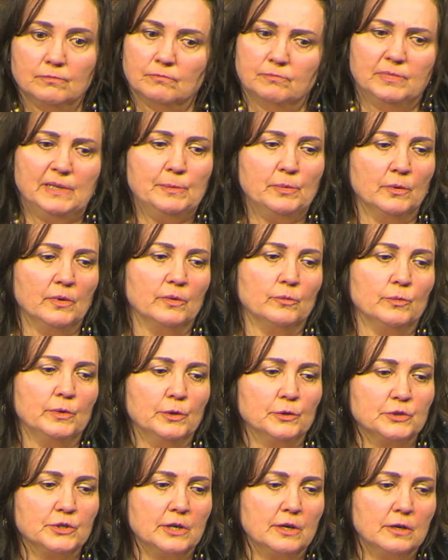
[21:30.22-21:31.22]
people in
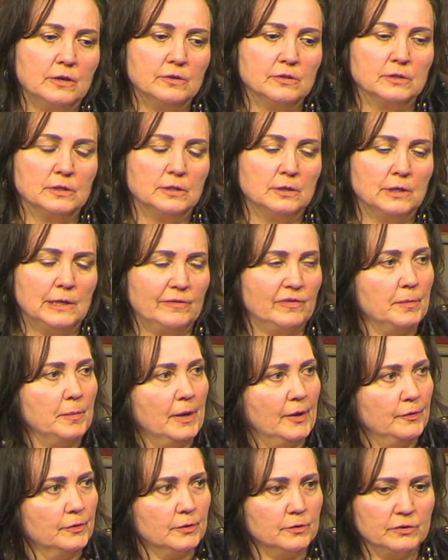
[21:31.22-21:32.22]
wheelchairs and every
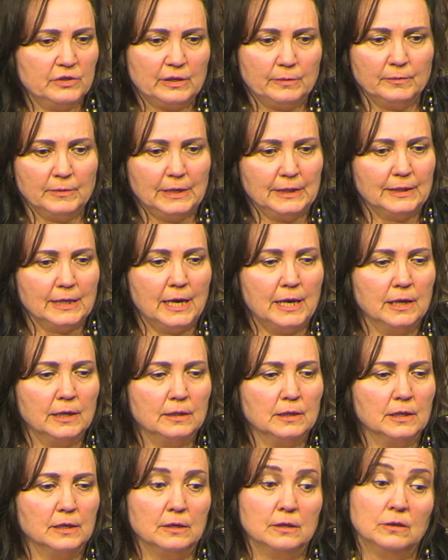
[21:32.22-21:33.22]
month or something like that,
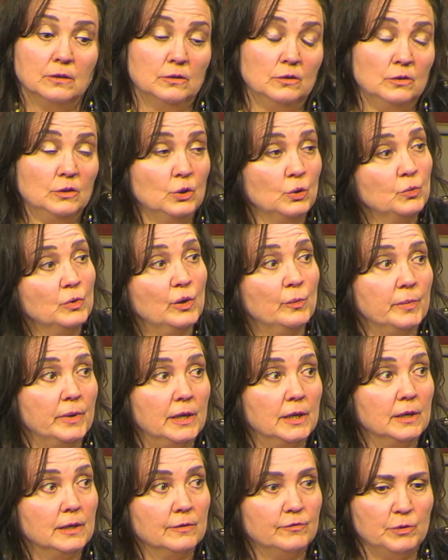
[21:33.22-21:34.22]
then you will
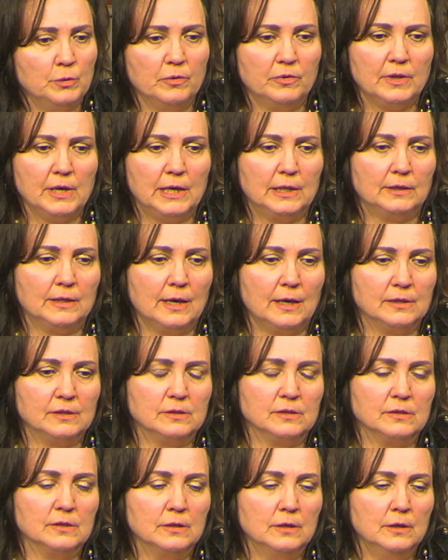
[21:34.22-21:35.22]
be. If you think
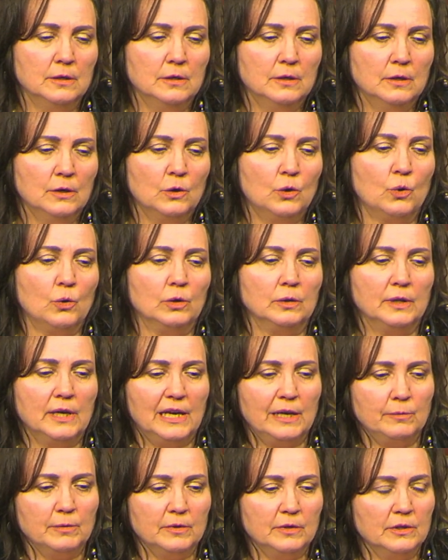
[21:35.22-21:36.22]
that's
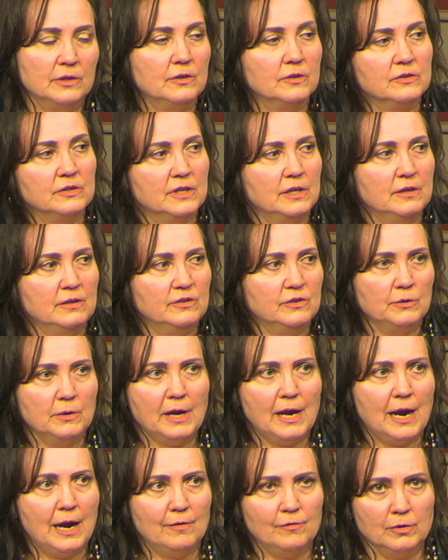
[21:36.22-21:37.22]
correlated with the disease you
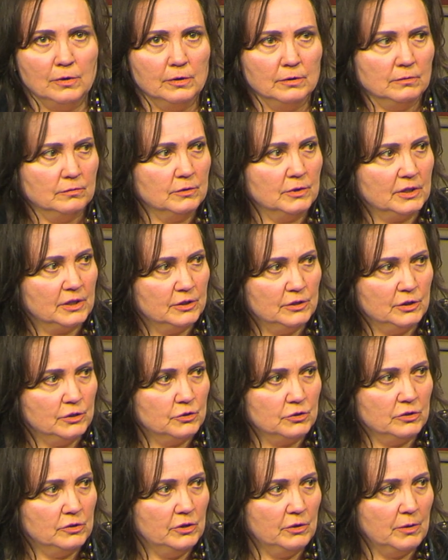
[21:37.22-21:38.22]
have or the
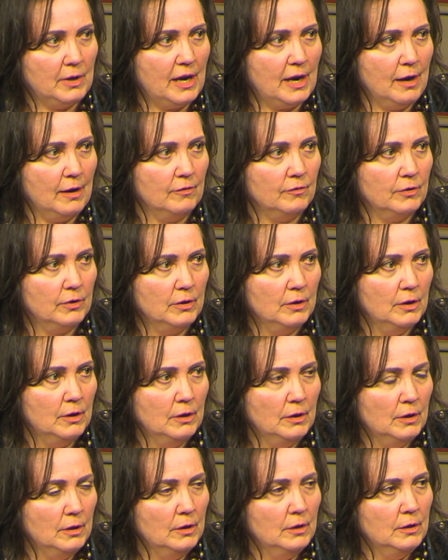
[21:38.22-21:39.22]
condition you have,
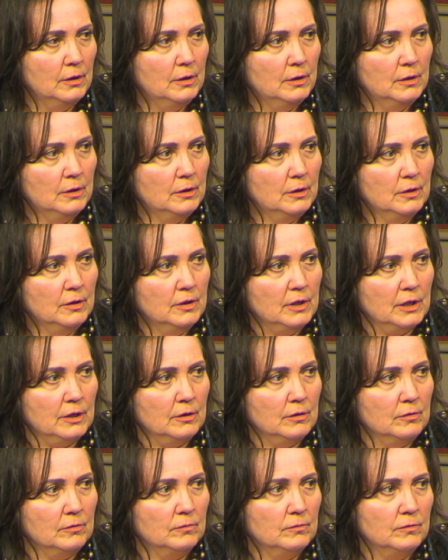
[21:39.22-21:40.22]

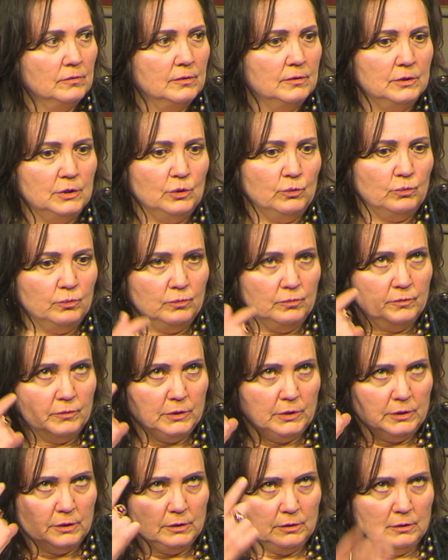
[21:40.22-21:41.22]
then you
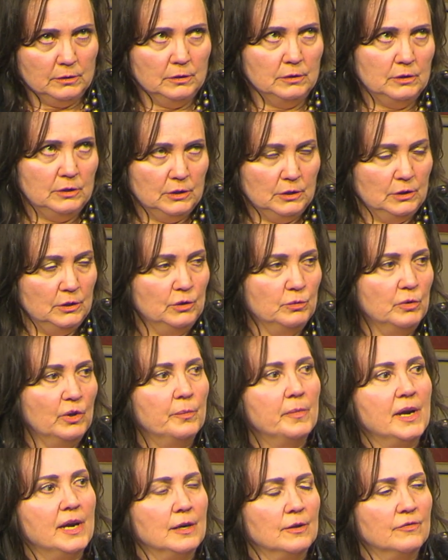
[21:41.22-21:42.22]
will
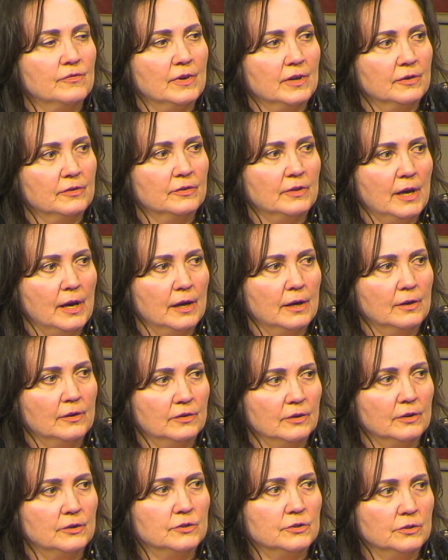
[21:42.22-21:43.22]
manifest that
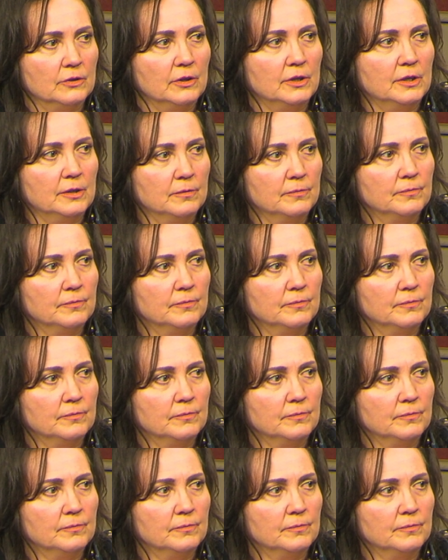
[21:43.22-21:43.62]
essentially.